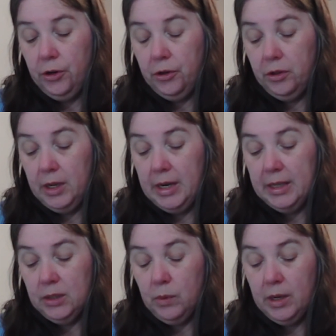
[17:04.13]
the
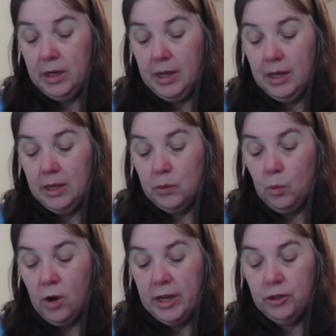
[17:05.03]
next one is
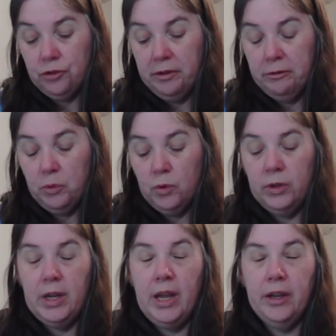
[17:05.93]
white
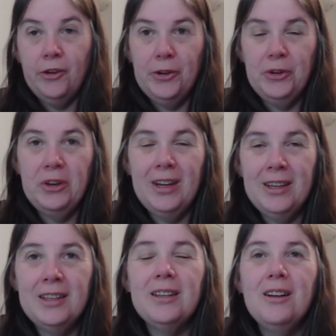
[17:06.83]
driftwood and
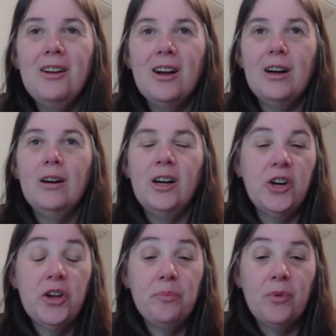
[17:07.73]
coconut. I
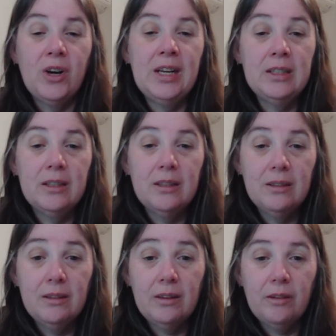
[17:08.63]
don't mind
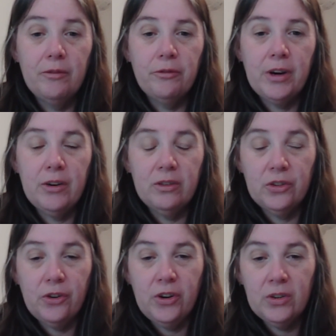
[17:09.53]

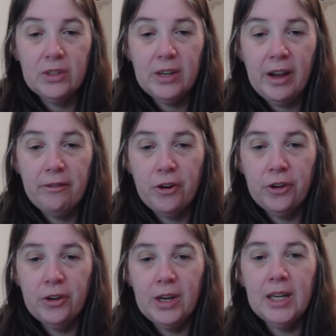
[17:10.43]
fragrance oils that have
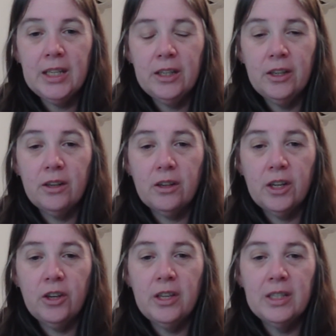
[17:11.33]
coconut in it. I
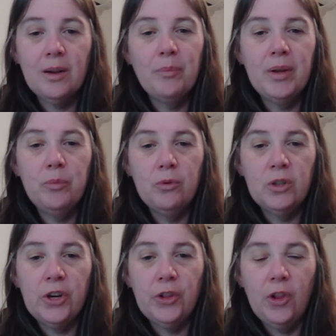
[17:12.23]
know some people
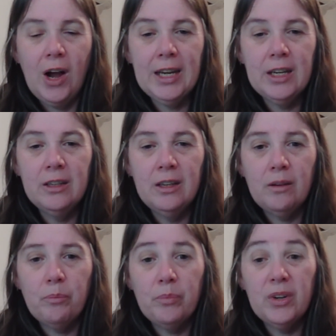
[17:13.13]
don't like it,
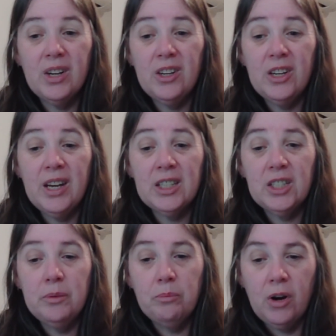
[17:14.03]
but I don't
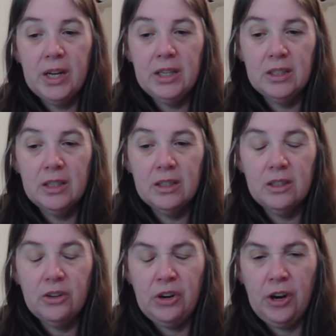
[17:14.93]
actually mind it.
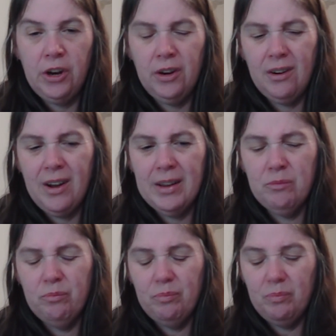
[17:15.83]
So
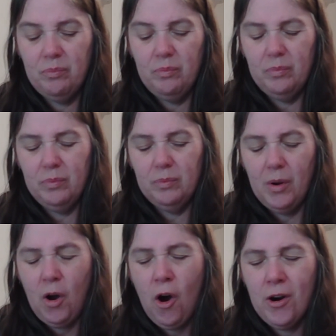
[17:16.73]
I
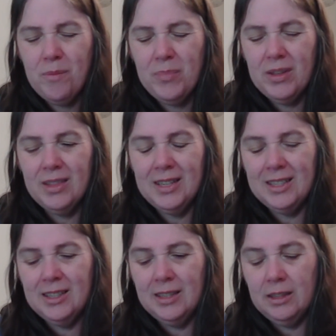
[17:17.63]
hope that
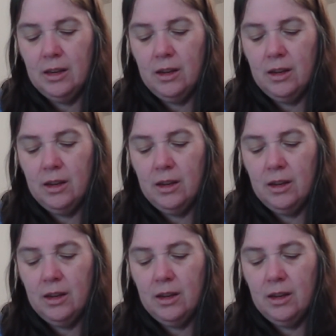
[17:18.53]
this is